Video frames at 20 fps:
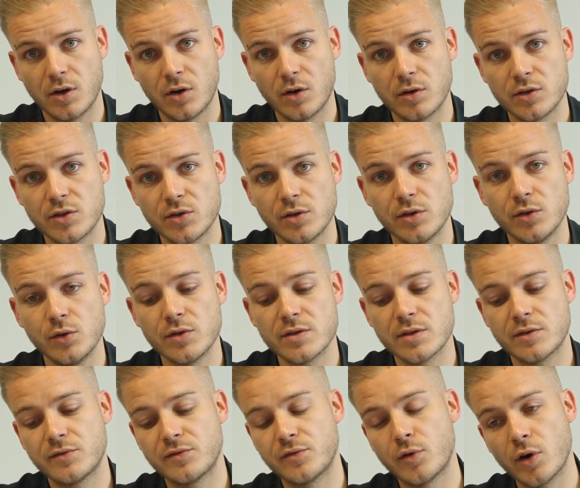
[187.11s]
or do you use
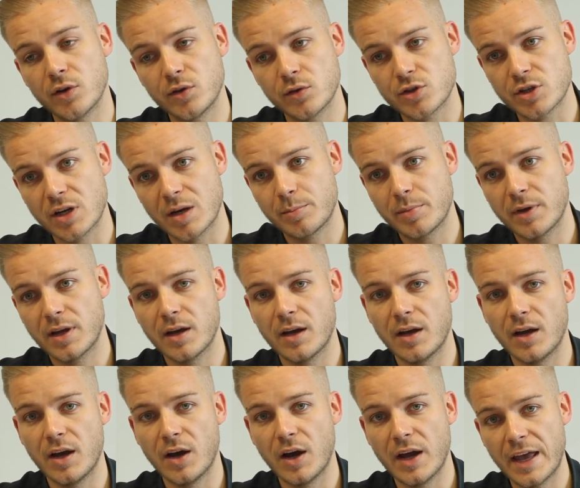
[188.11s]
it for your job
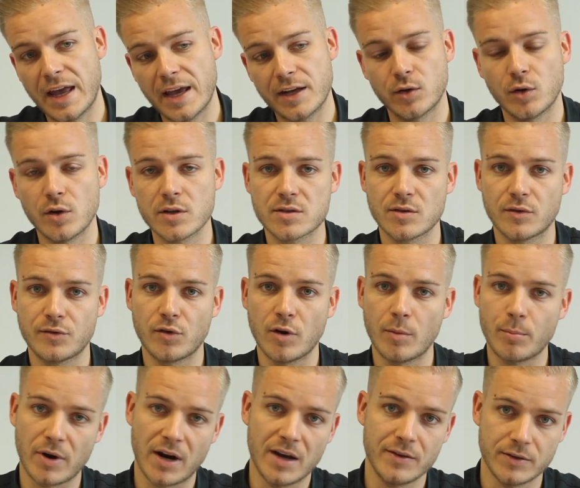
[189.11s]
and also for
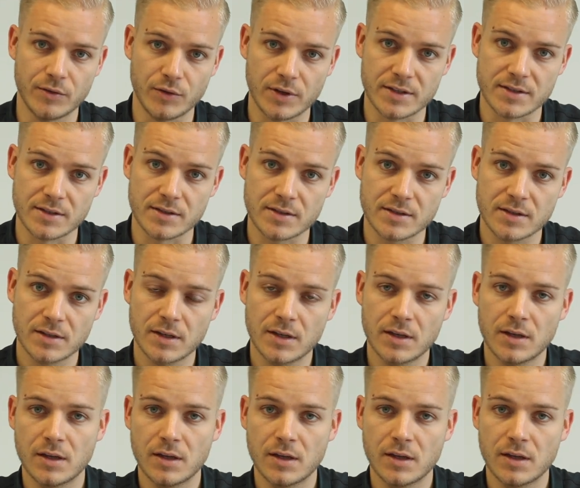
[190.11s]
private reasons?